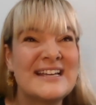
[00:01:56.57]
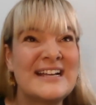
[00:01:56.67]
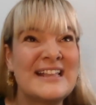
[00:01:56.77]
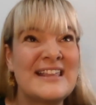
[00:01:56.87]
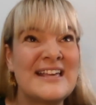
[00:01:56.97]
And
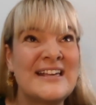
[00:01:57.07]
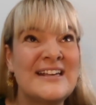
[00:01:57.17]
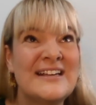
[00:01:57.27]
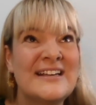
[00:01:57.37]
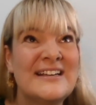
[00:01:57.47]
I
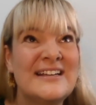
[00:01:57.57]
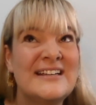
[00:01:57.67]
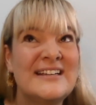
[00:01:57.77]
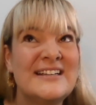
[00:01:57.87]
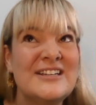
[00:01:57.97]
think,
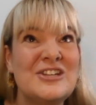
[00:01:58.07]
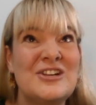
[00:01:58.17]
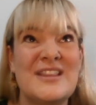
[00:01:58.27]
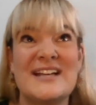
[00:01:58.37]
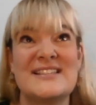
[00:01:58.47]

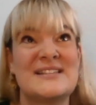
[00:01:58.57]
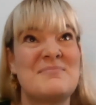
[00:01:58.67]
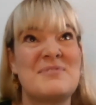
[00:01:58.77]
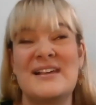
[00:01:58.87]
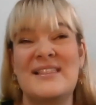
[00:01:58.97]
that's
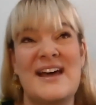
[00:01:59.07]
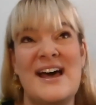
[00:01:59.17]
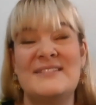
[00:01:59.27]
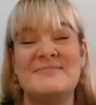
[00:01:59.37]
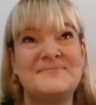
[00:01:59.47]
something
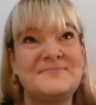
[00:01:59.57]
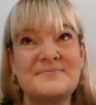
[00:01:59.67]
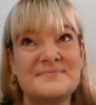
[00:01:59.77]
that